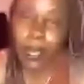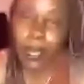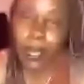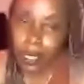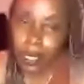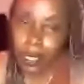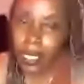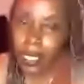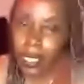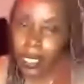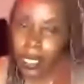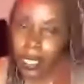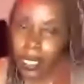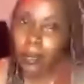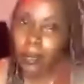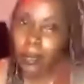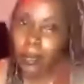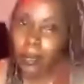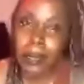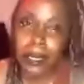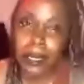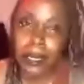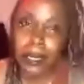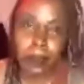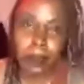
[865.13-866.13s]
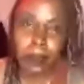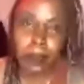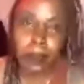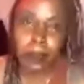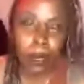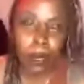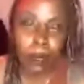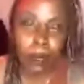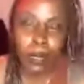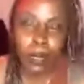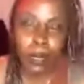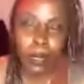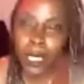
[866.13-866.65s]
It might be something about
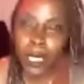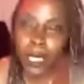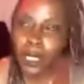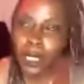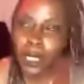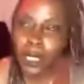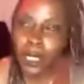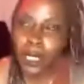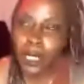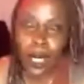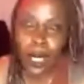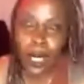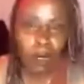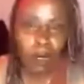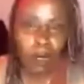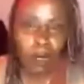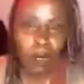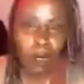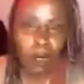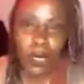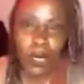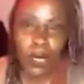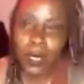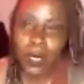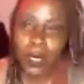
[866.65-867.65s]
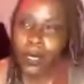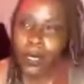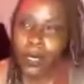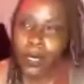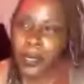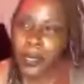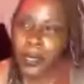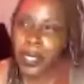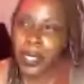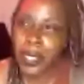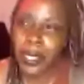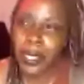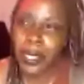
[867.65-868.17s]
religion or culture
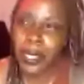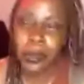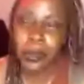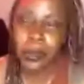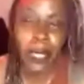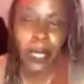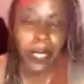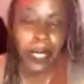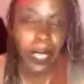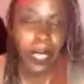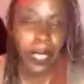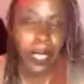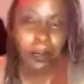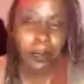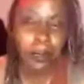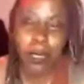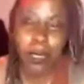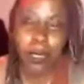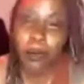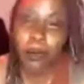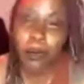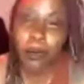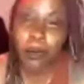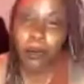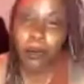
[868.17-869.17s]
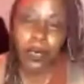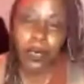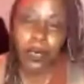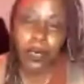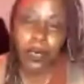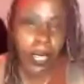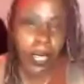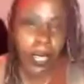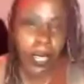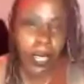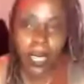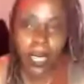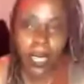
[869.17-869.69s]
or where you come from, how you were
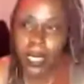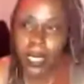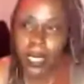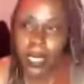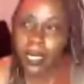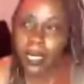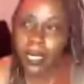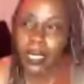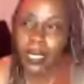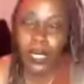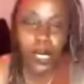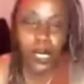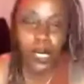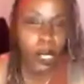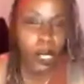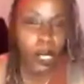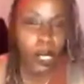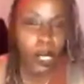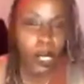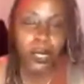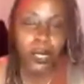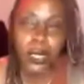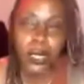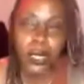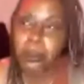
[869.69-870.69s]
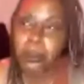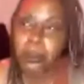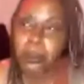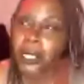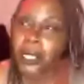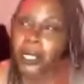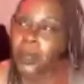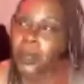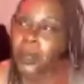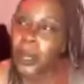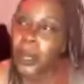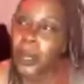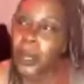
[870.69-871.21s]
raised in the church or something,
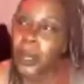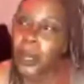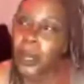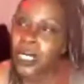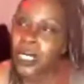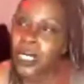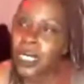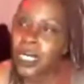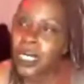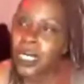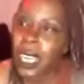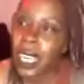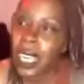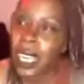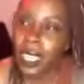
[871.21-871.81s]
where it's just like